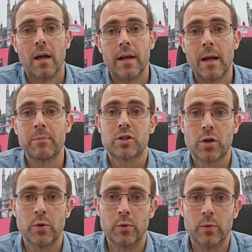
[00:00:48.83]
Number
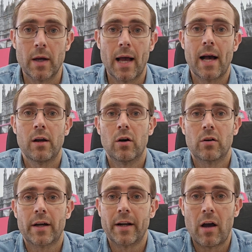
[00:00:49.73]
2, how
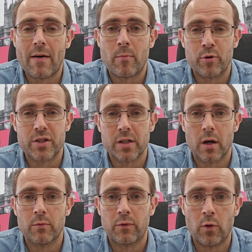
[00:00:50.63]
long can I have a bridging
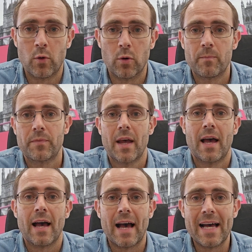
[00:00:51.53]
loan for?
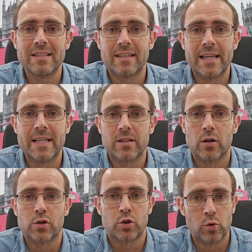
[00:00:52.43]
As these
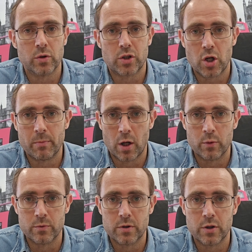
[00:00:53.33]
are short-term
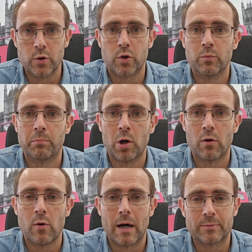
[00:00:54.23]
loans, you can
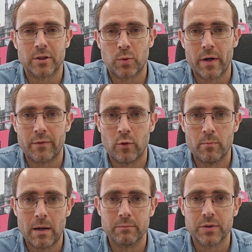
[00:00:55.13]
borrow up to 24
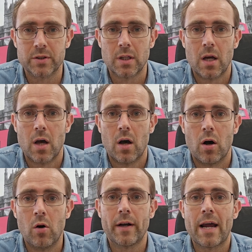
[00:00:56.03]
months.
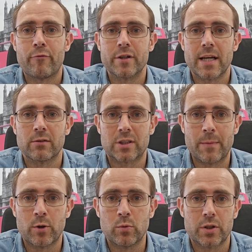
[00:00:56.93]
On average, our
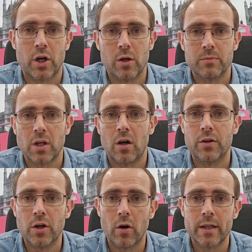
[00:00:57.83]
typical terms are
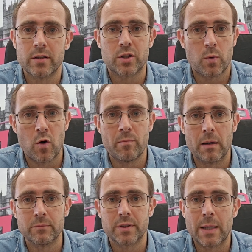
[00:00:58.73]
9 to 12
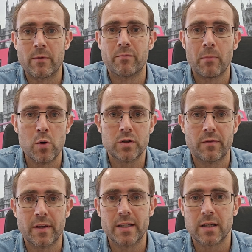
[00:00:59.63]
months, and with most
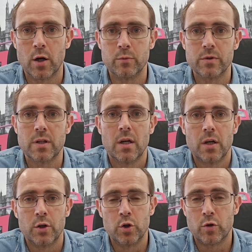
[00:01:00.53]
of these loans,
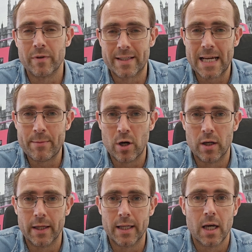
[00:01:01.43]
you can redeem
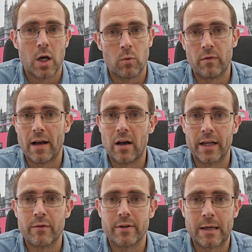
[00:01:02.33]
early without
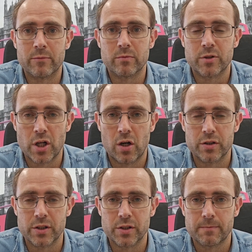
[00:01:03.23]
any redemption
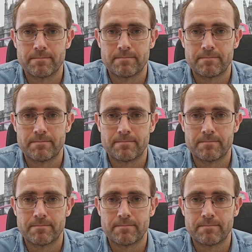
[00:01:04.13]
charges.